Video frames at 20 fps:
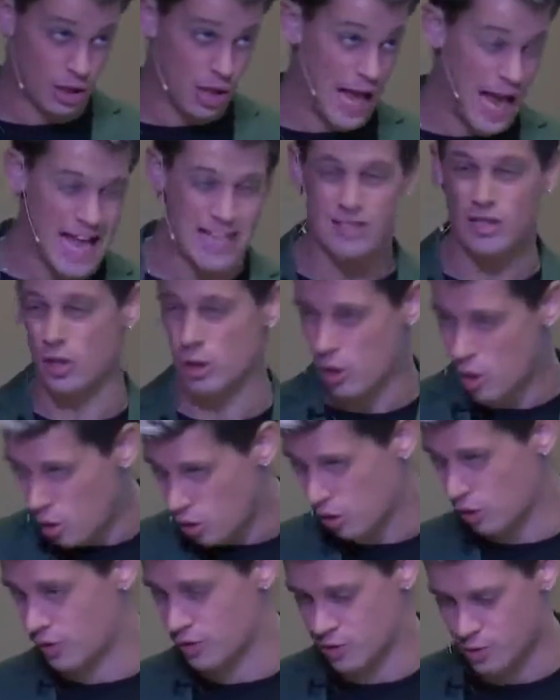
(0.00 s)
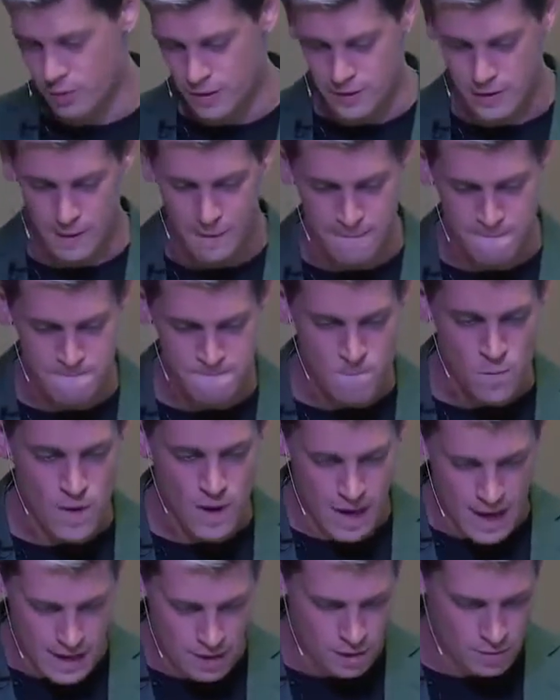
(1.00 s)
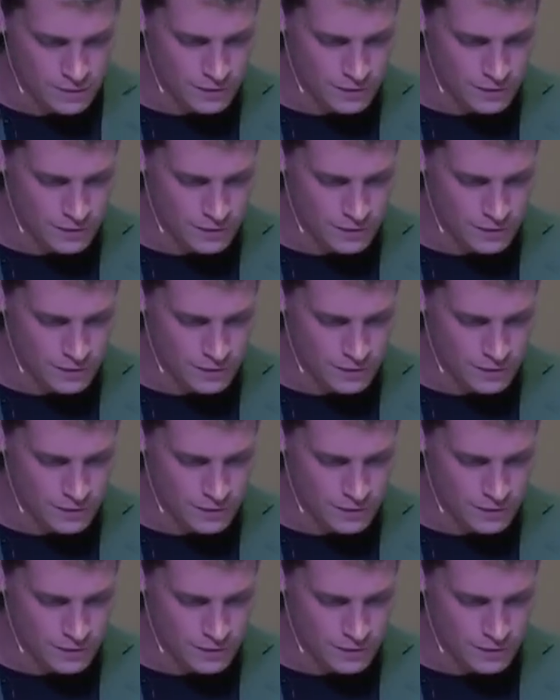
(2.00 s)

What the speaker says: a lock on Twitter and